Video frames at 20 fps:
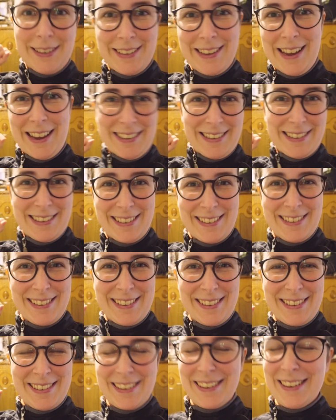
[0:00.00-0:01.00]

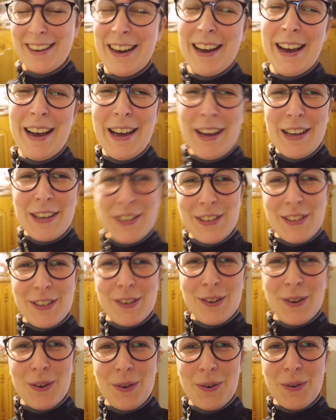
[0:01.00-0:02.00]
Yes!
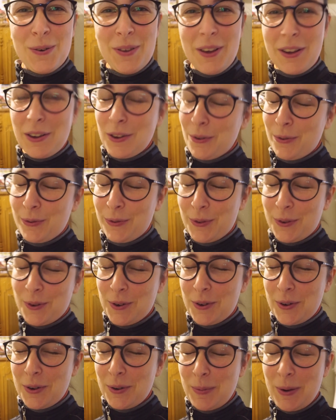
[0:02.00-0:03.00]
So thank you
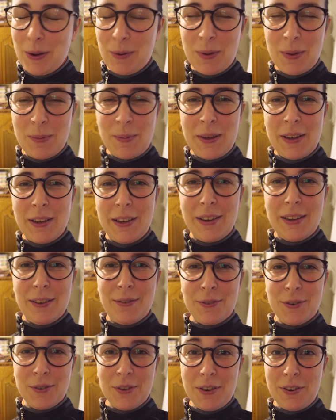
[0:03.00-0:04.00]
for being with me
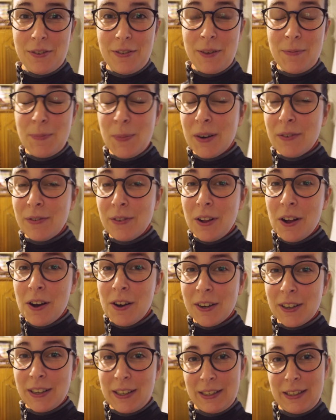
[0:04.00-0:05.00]
for the November
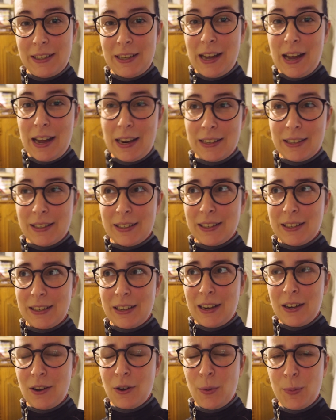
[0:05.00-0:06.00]
vlog, and
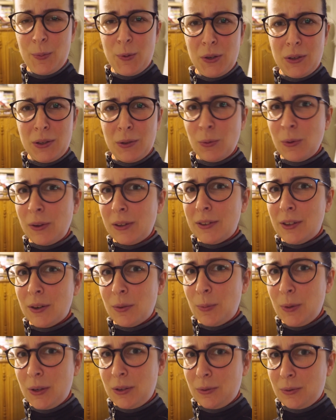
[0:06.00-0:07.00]
I hope it will
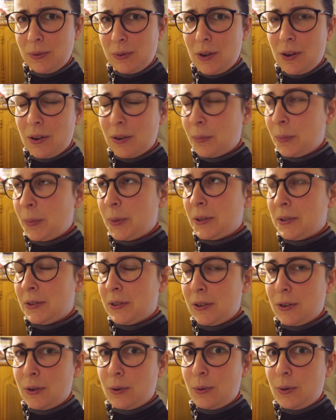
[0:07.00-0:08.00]
not be too long, but
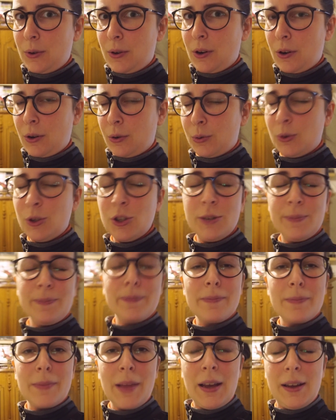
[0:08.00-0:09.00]
who knows.
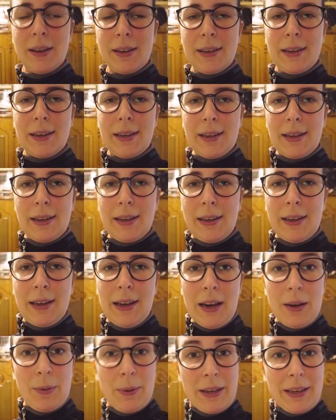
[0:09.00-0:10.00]

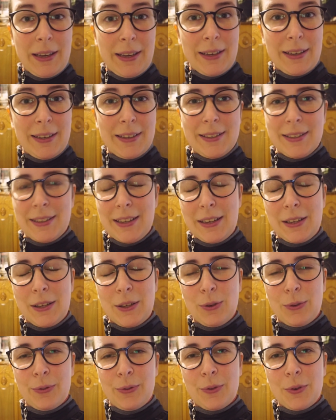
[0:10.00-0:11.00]
Anyway,
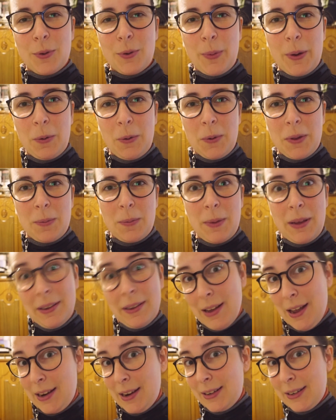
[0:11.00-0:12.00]
thank you for being with me,
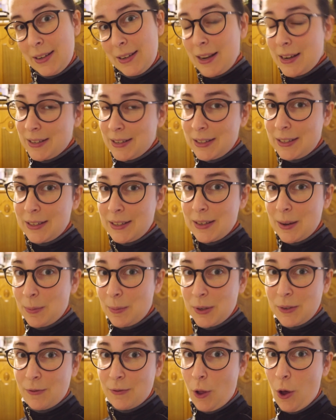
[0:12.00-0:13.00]
and until
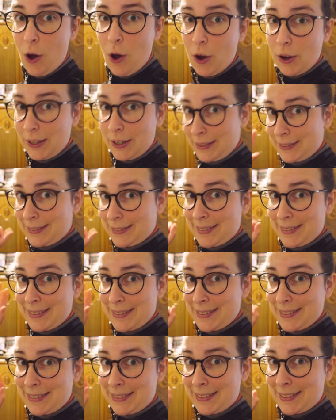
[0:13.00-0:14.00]
December's vlog,
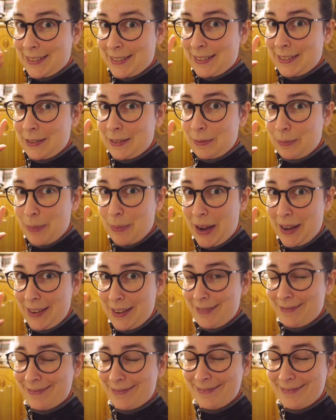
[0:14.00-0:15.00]
bye!